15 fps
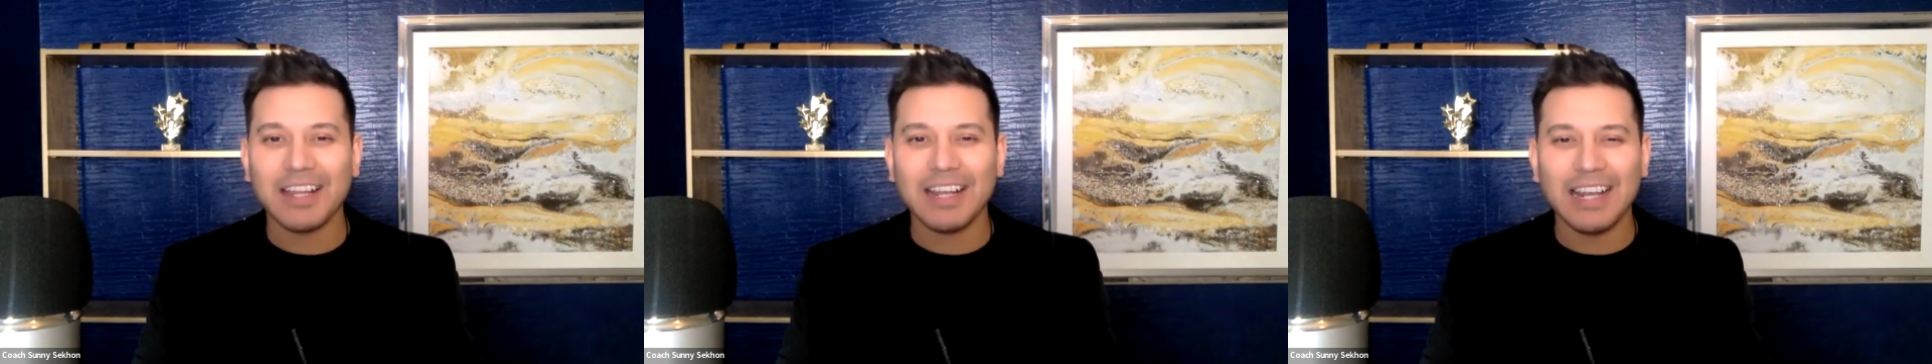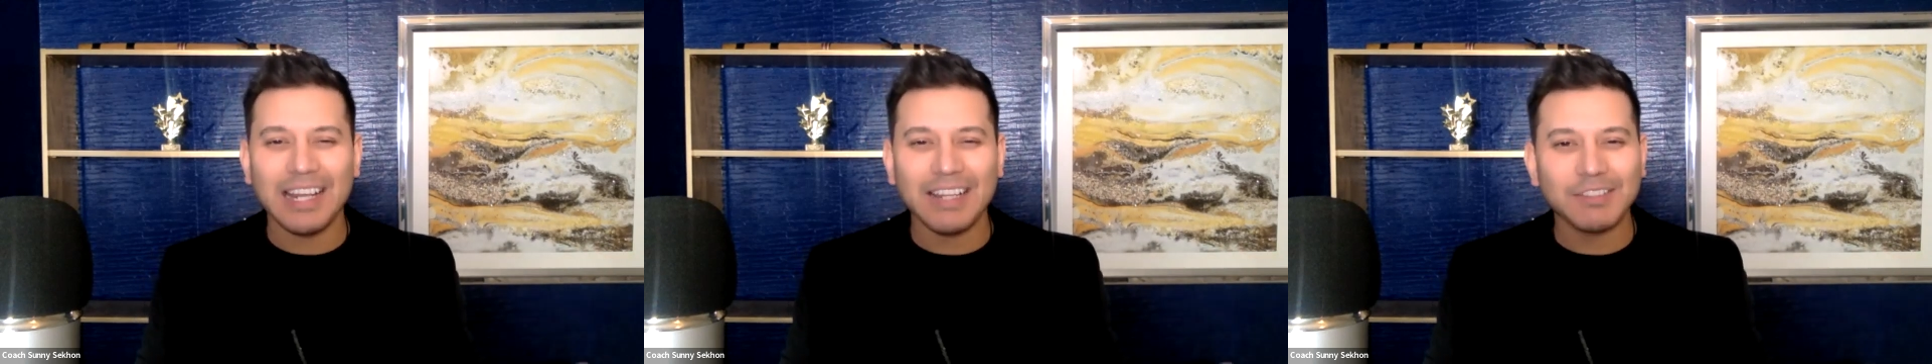
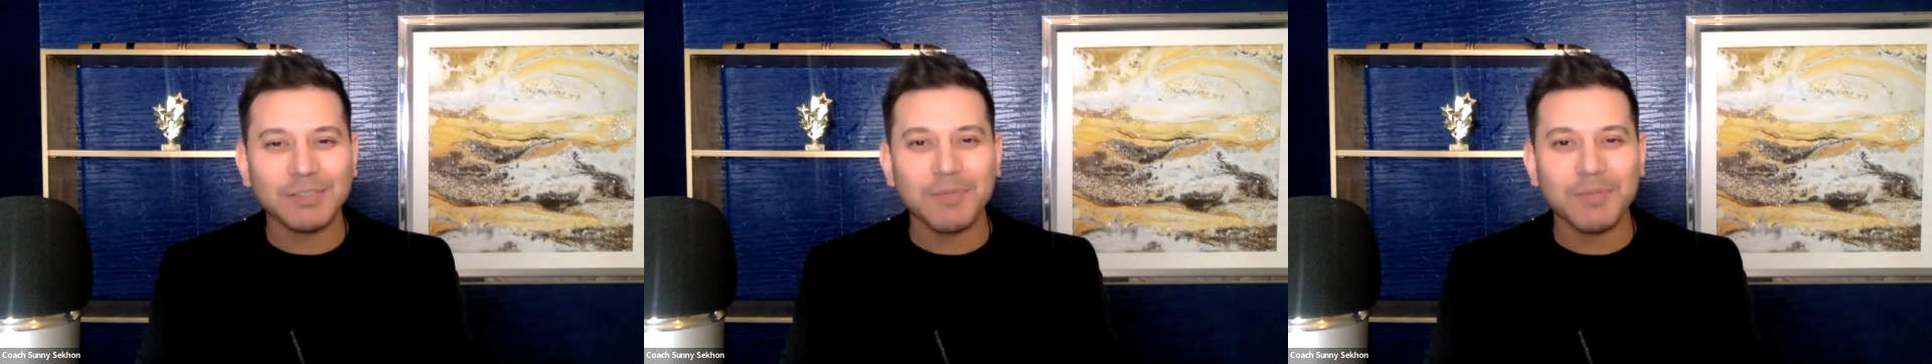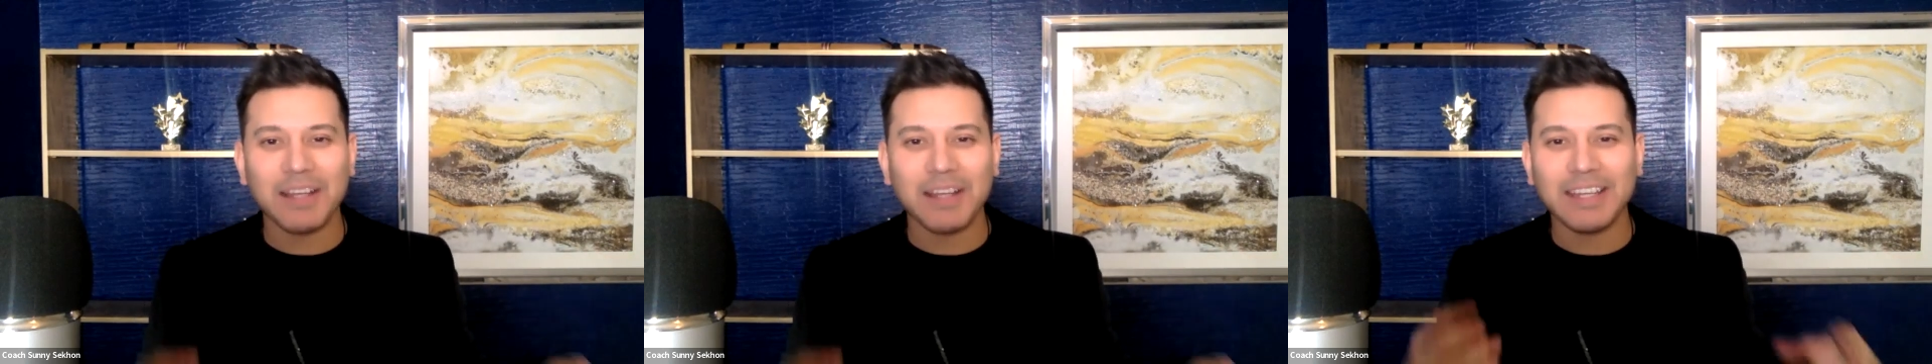It
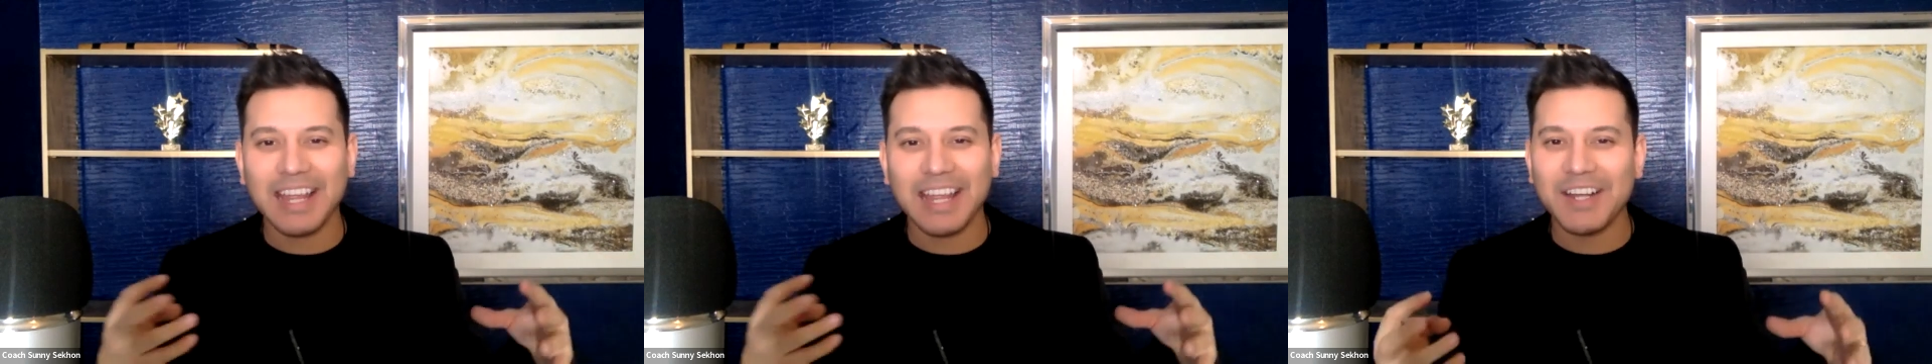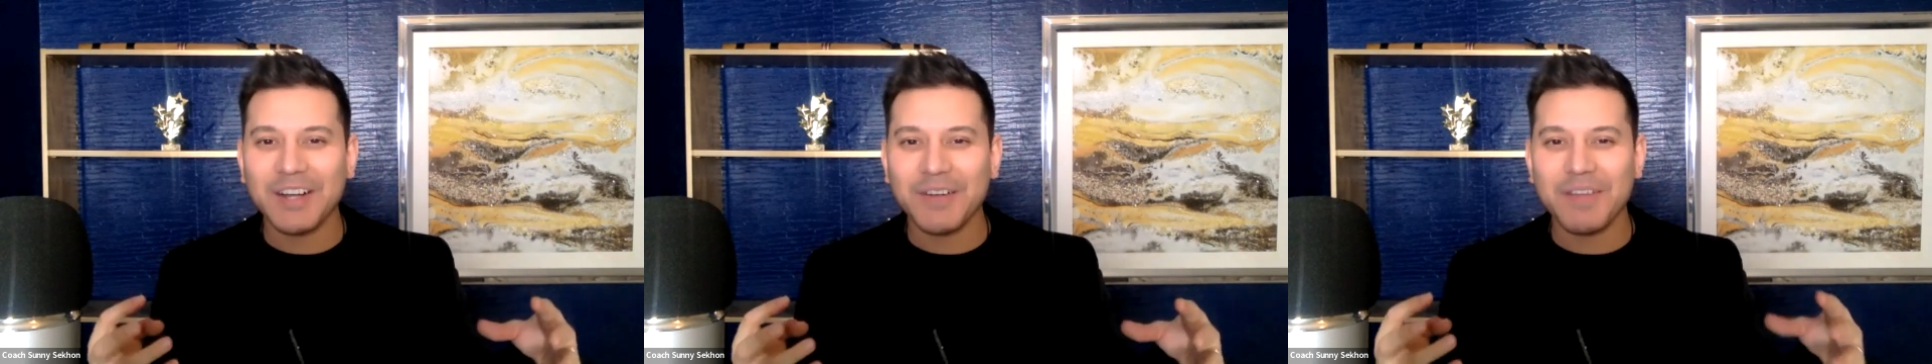lifts my
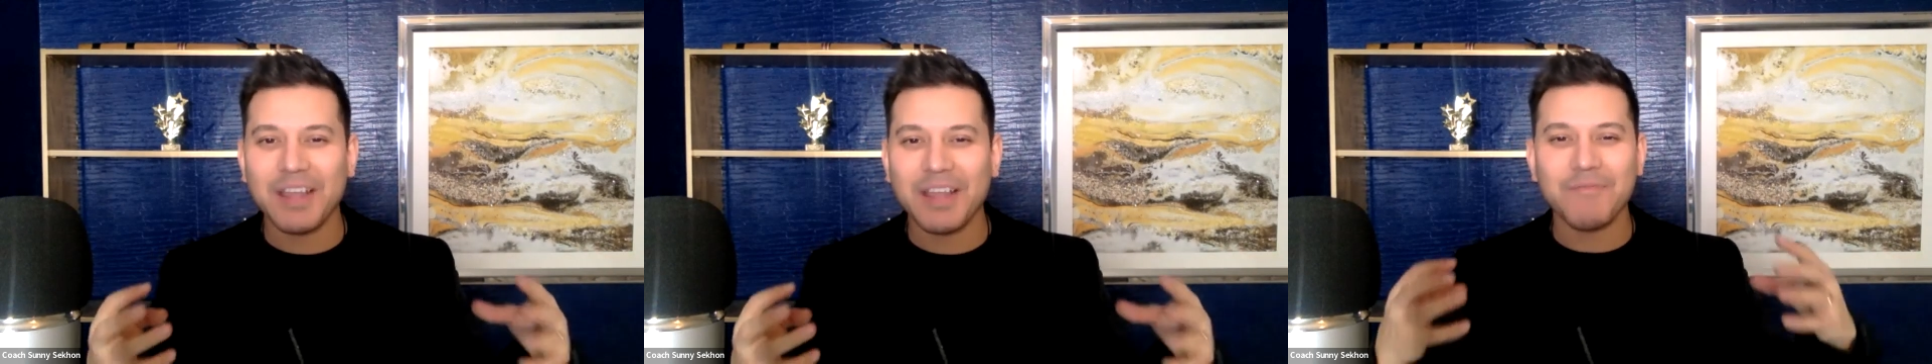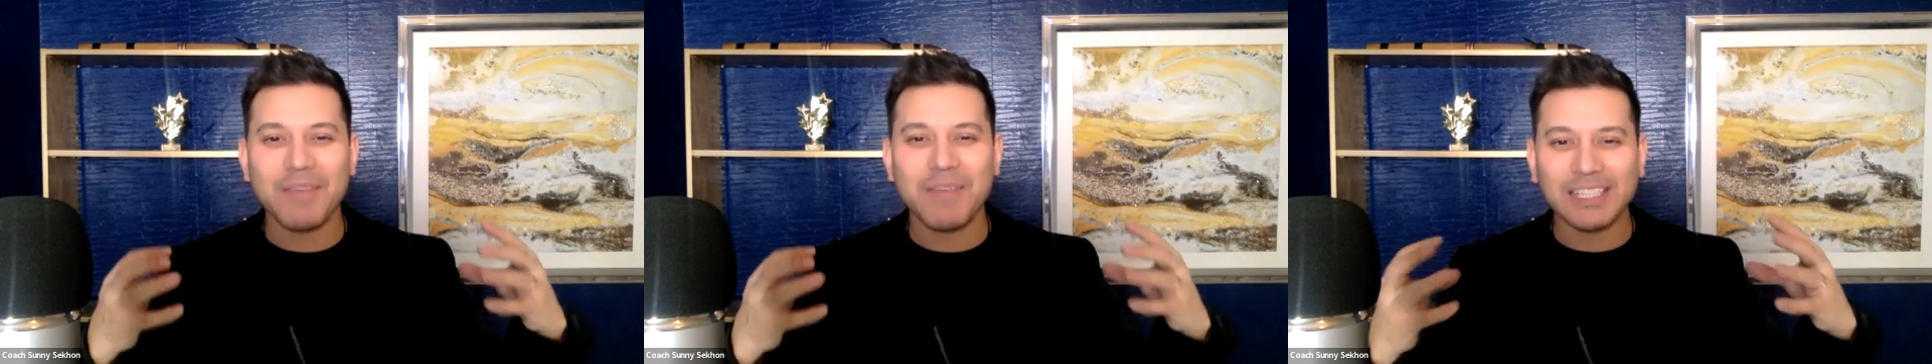day up.
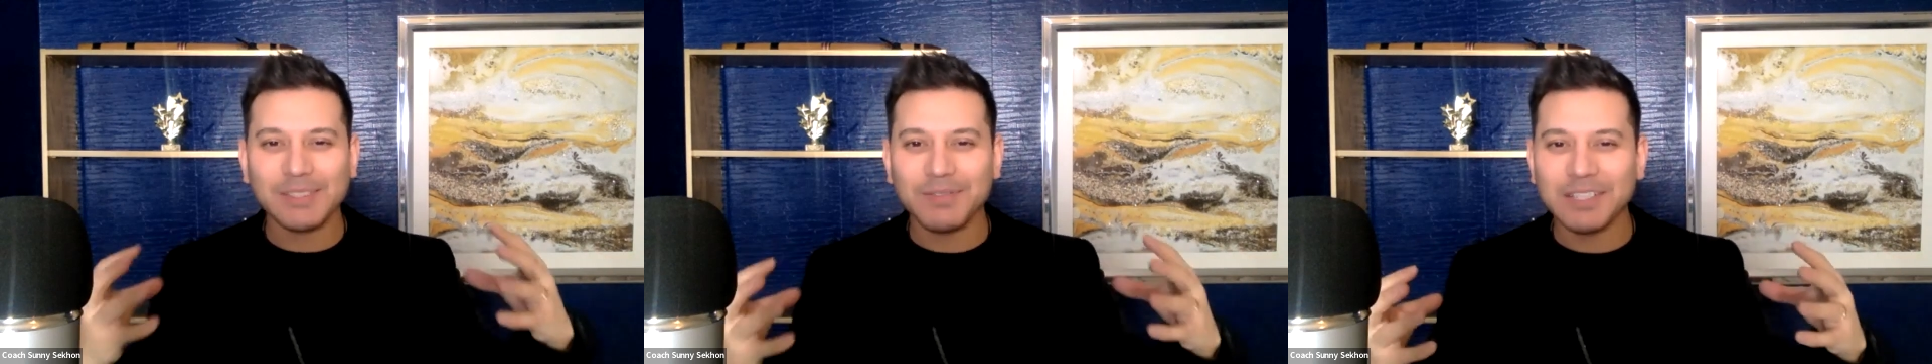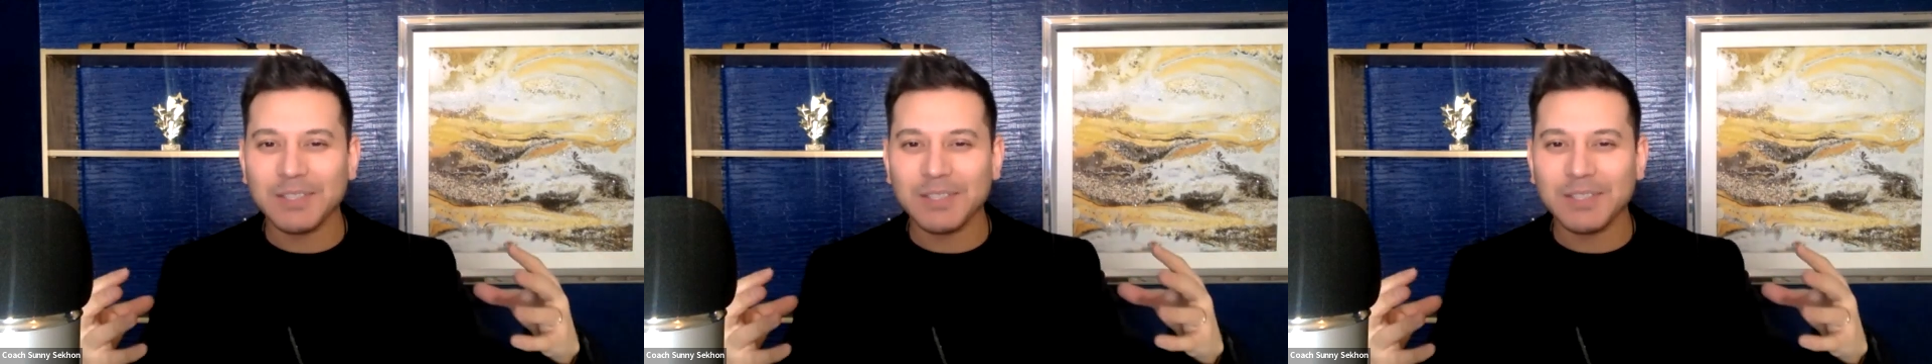It makes me